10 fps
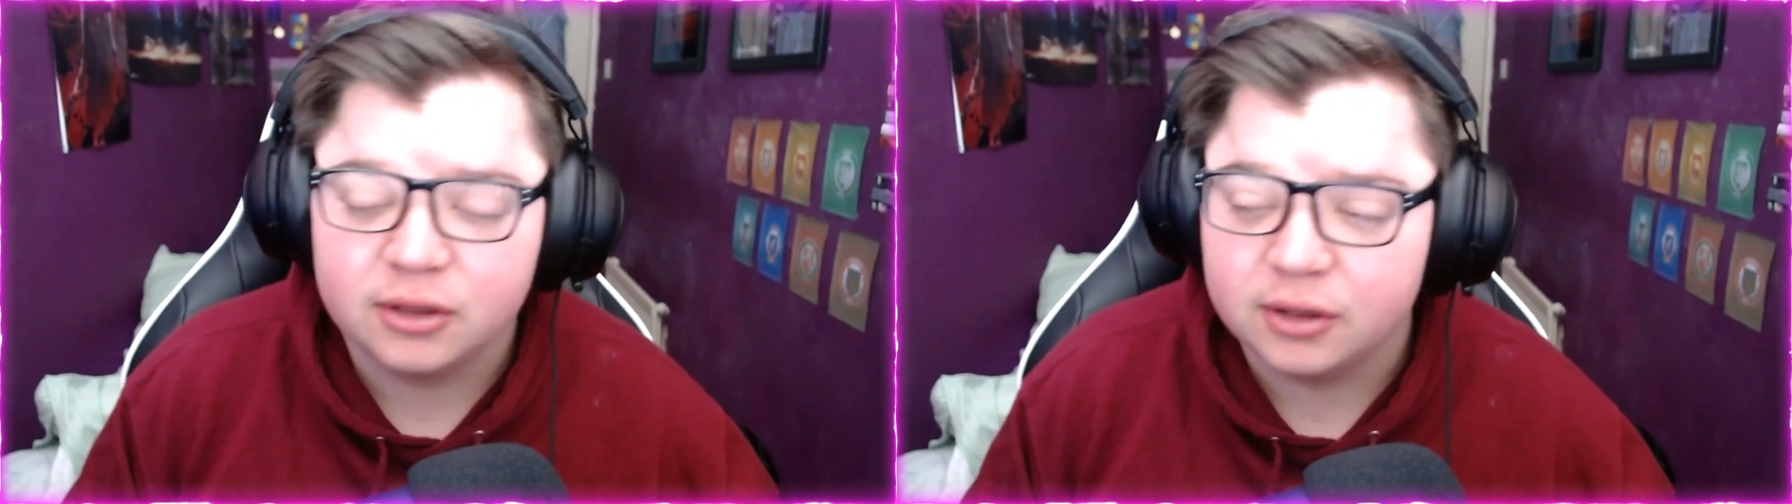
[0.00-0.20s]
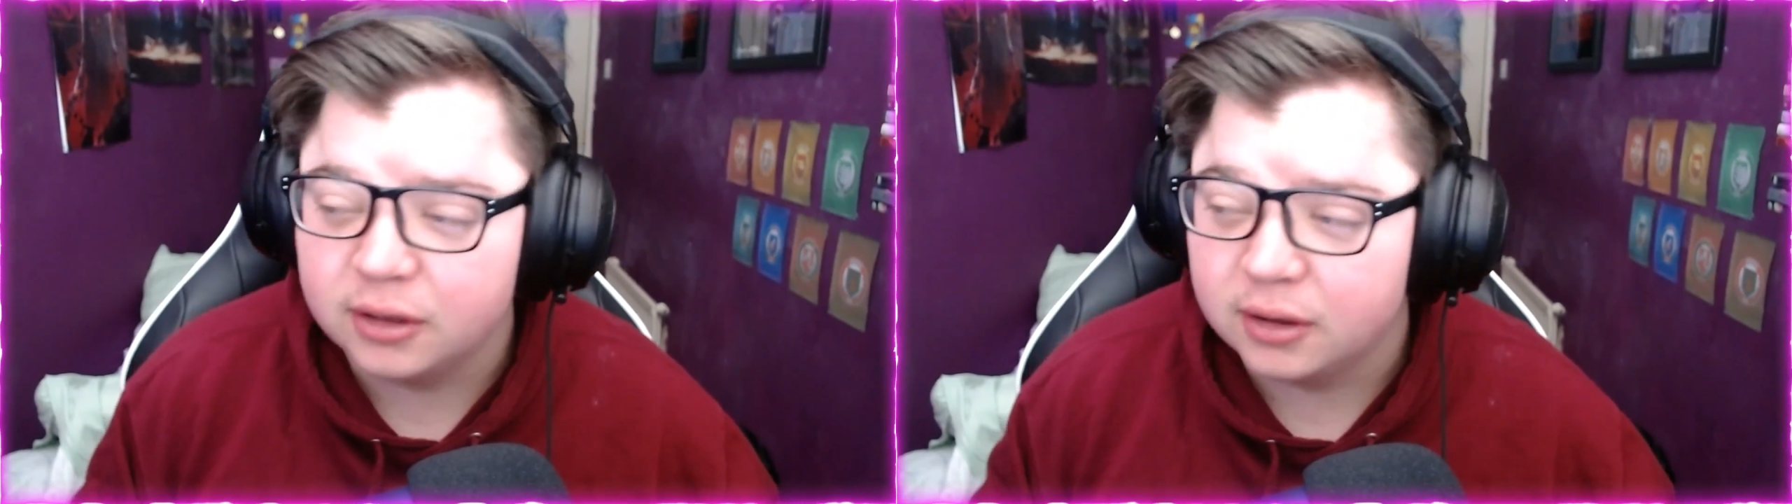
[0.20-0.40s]

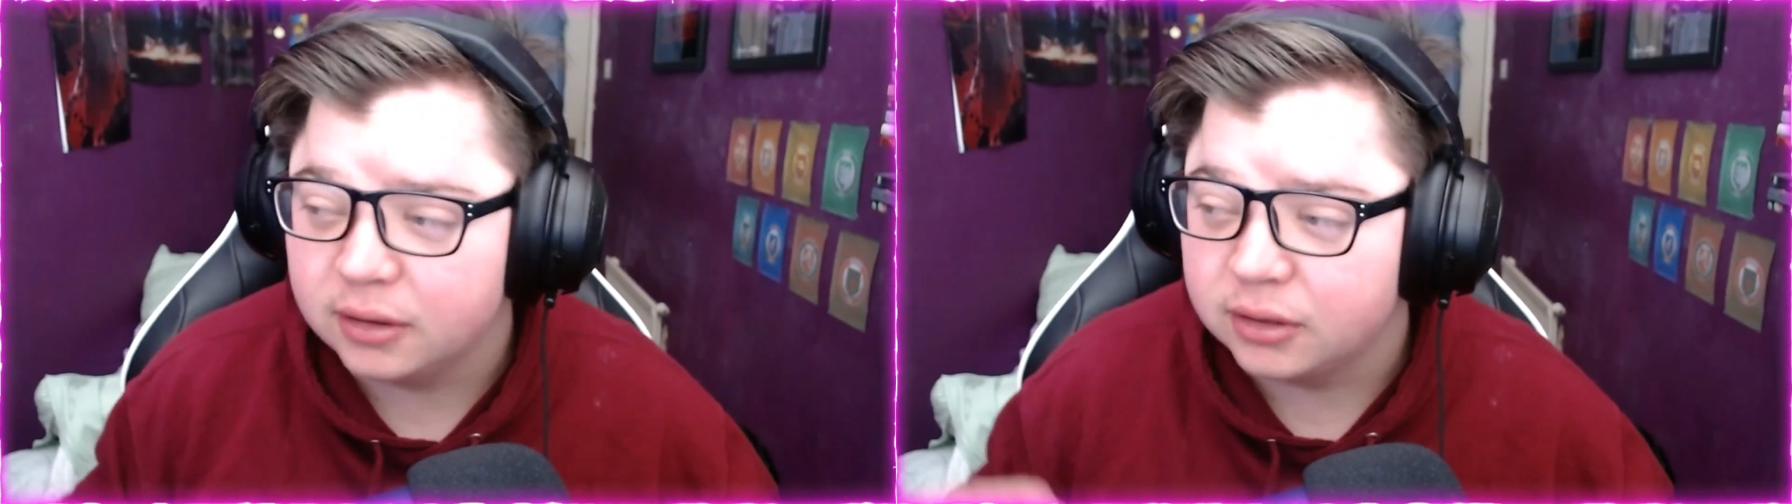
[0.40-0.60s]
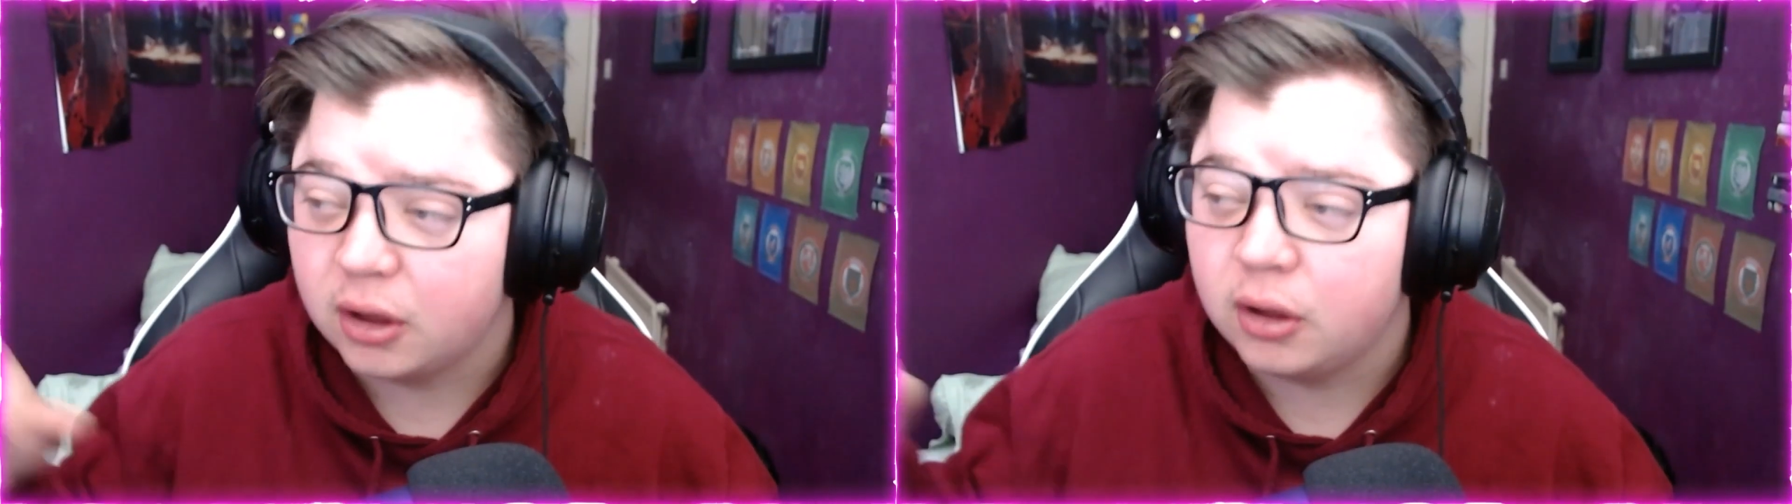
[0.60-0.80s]

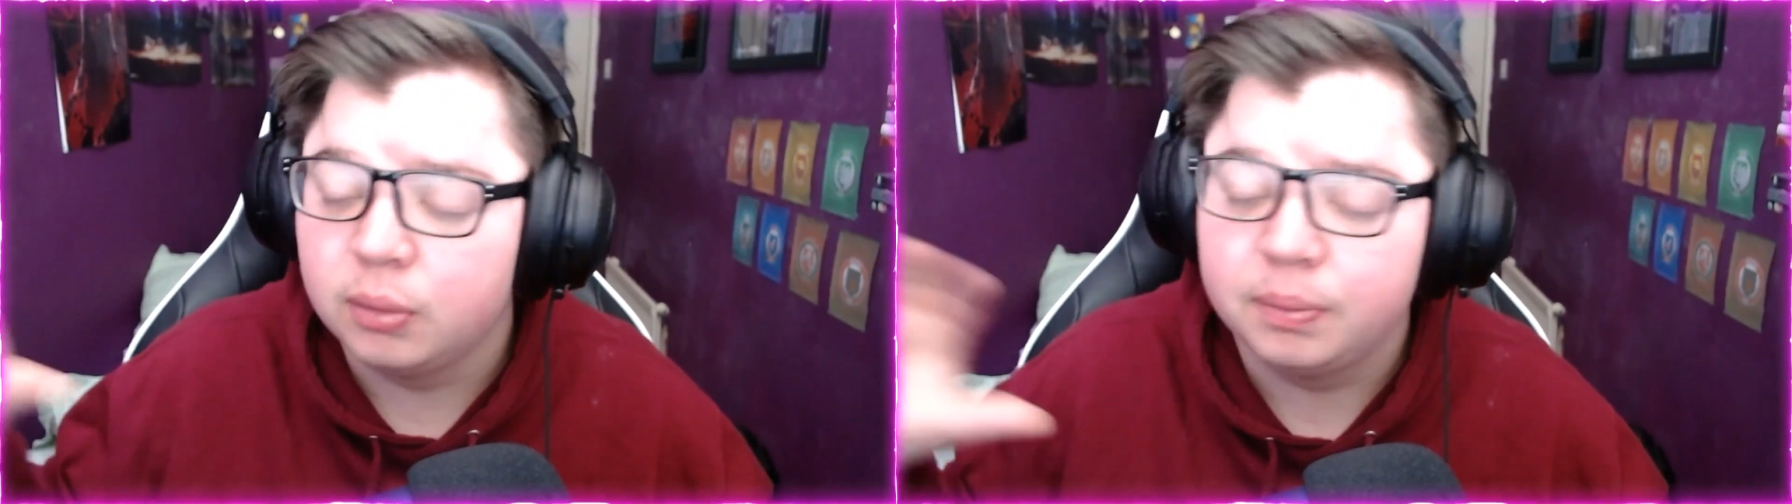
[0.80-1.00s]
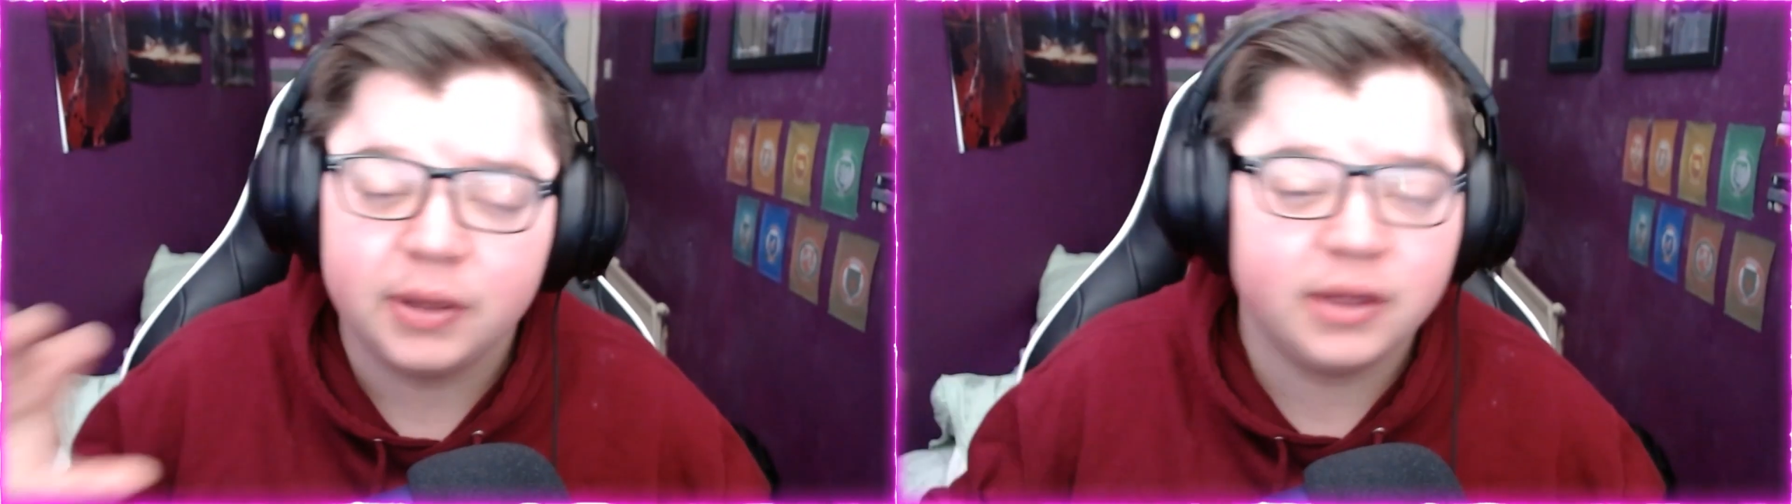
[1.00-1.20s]
The whole
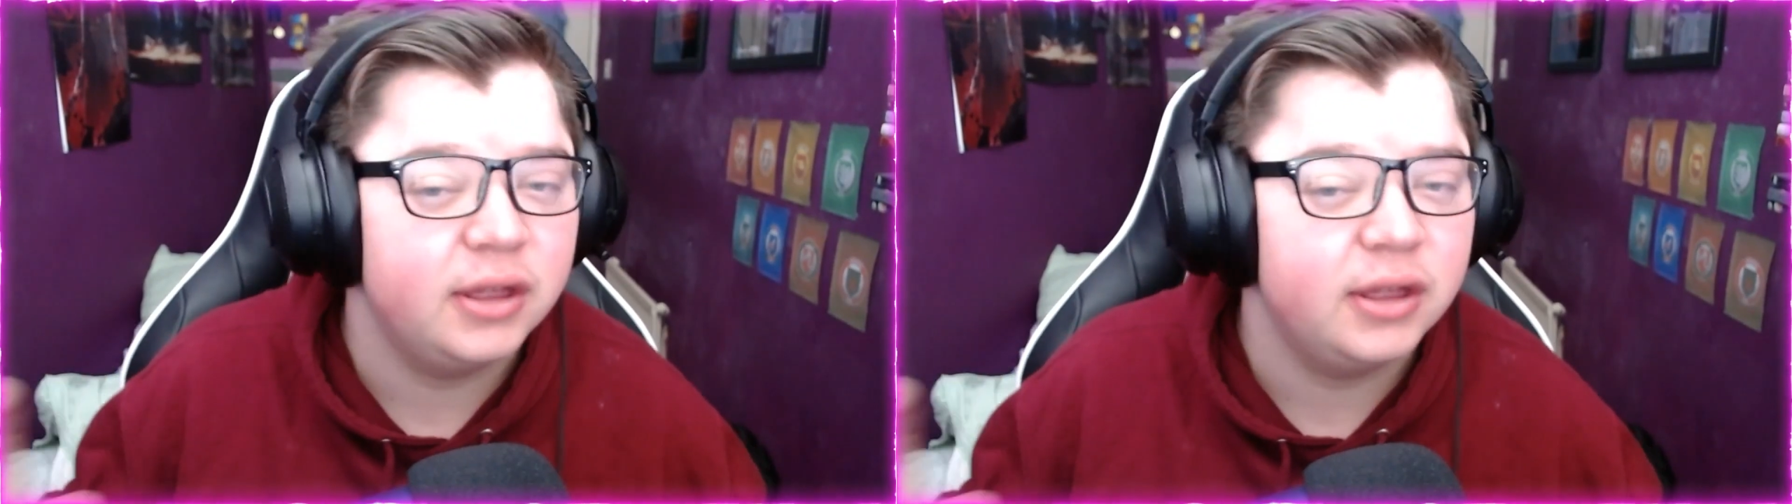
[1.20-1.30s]
PC